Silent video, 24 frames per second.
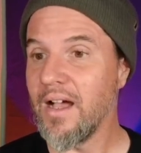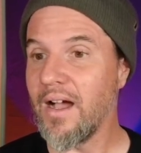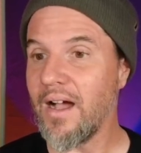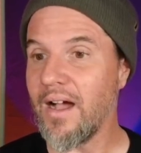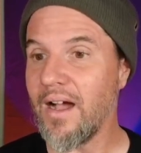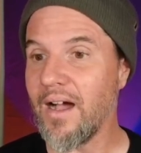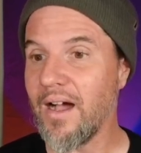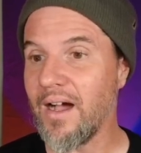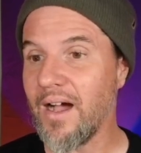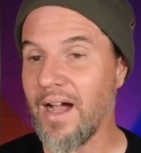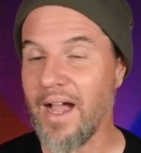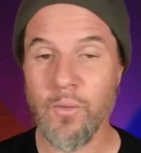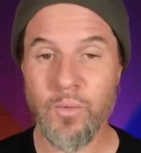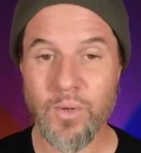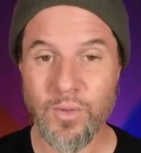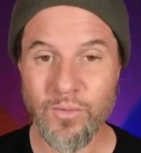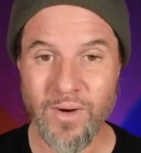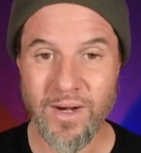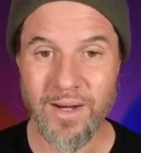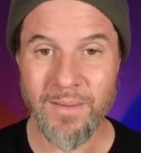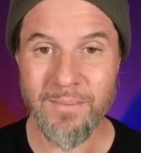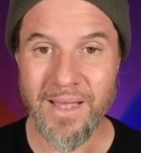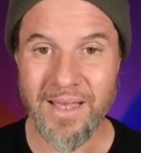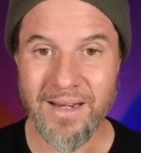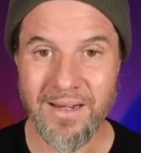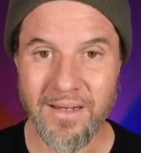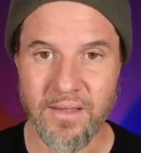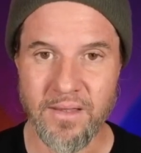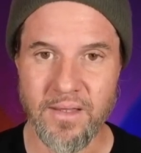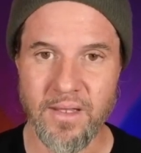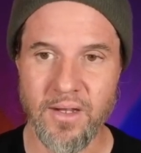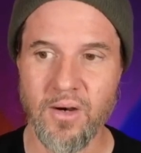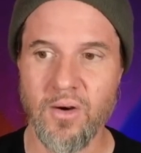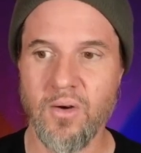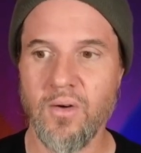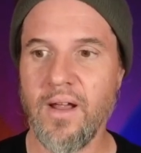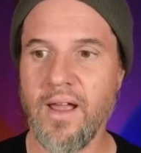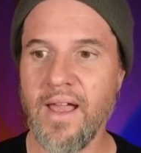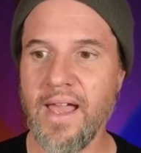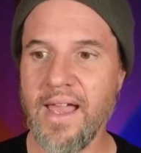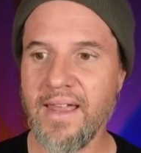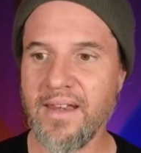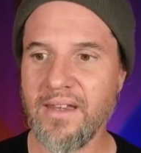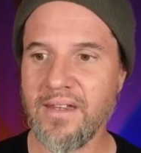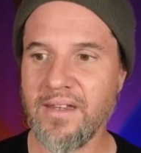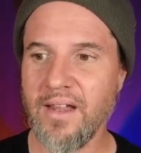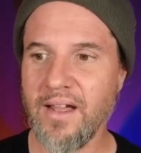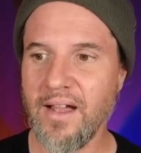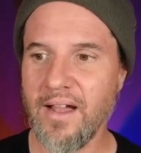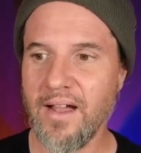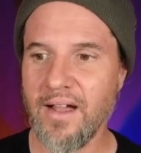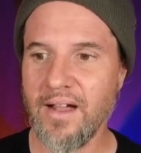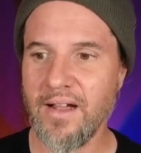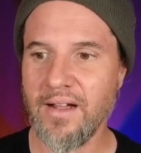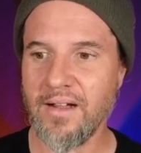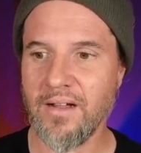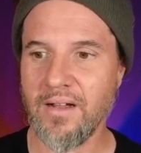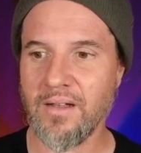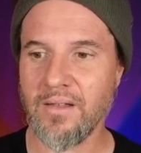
Uh, I wouldn't recommend it though. And uh,